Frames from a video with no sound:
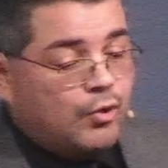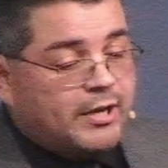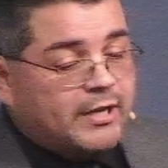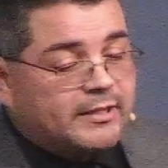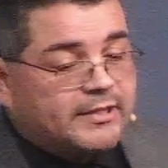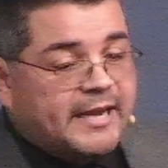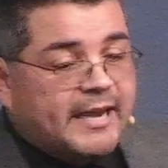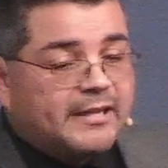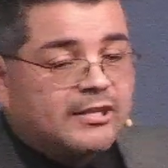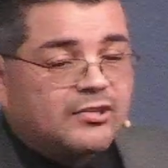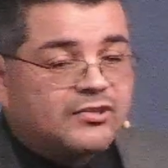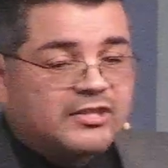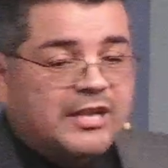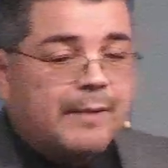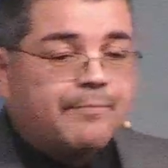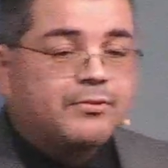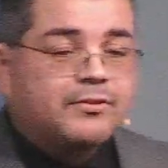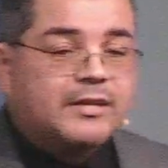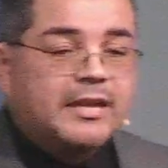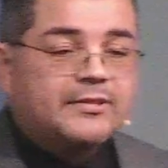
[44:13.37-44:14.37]
You can take
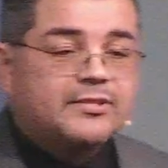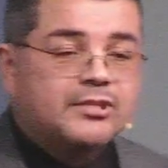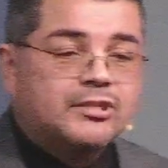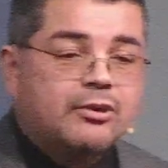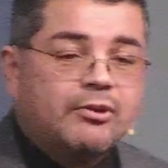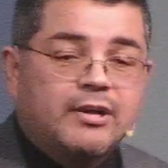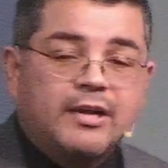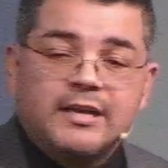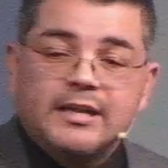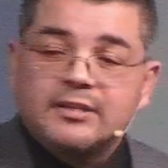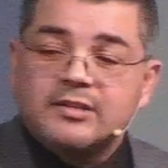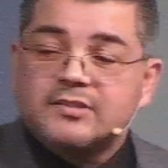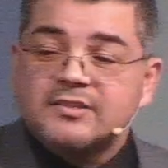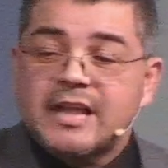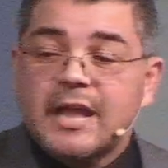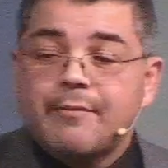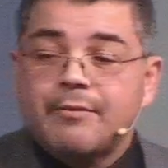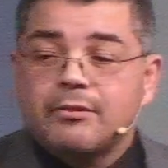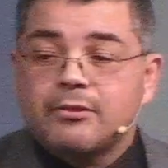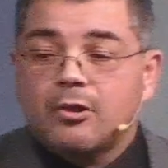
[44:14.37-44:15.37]
the steps necessary to
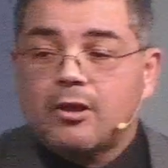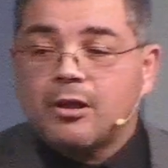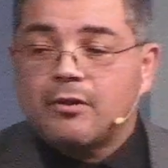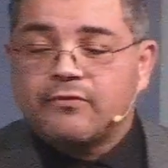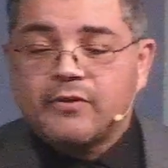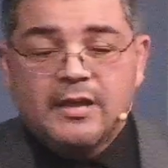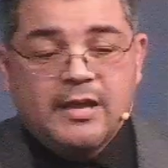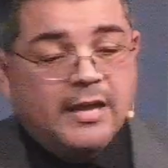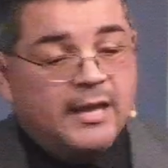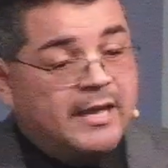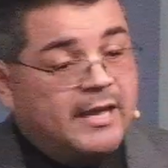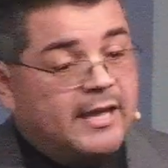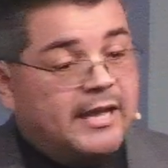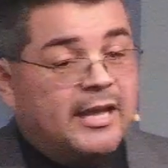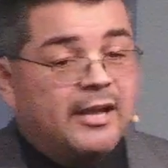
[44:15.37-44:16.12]
get the Sabbath off.